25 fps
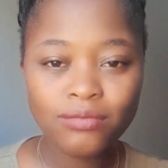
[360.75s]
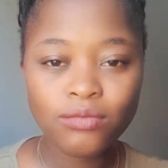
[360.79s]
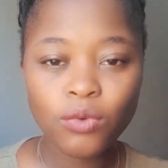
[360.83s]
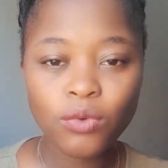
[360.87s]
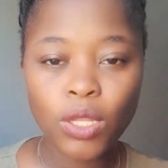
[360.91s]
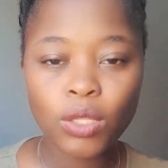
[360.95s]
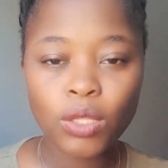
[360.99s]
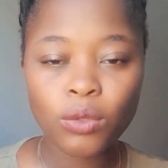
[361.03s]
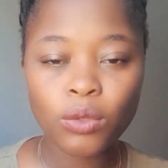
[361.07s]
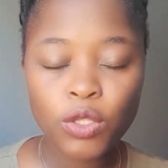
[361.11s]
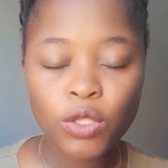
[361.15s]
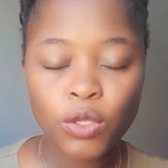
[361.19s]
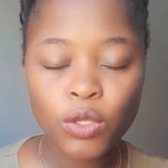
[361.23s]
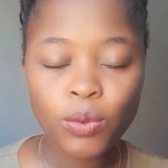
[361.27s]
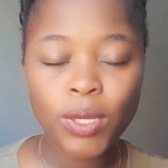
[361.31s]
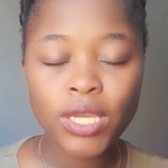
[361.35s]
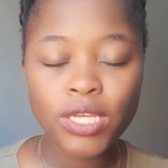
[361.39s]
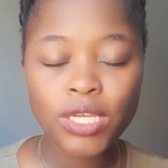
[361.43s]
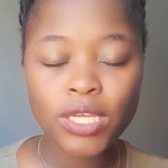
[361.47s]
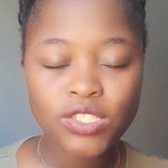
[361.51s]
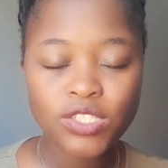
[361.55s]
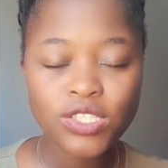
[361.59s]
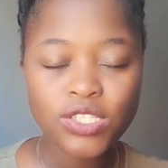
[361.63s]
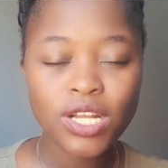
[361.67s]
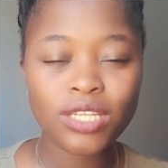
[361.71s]
well, when you are
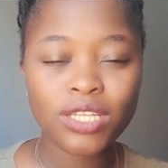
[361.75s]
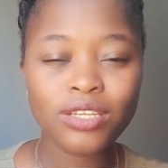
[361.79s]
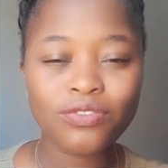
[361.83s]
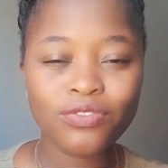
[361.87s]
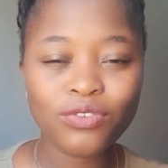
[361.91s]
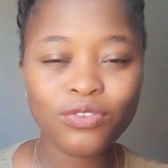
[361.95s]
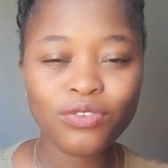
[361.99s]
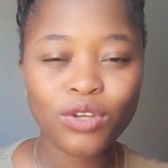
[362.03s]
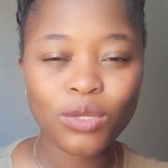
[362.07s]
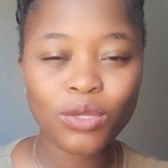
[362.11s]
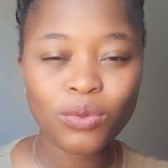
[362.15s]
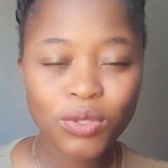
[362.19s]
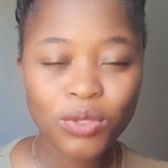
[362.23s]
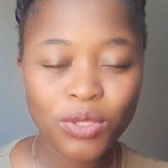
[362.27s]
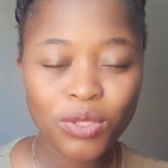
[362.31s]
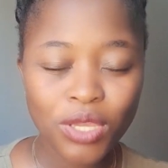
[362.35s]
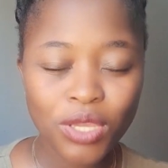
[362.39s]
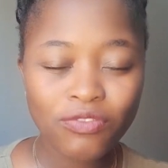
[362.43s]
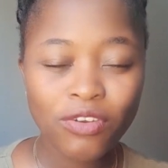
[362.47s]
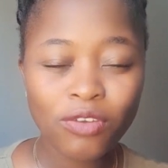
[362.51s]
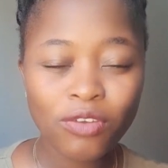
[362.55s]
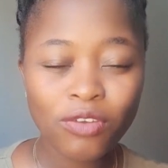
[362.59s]
a child of God, when you have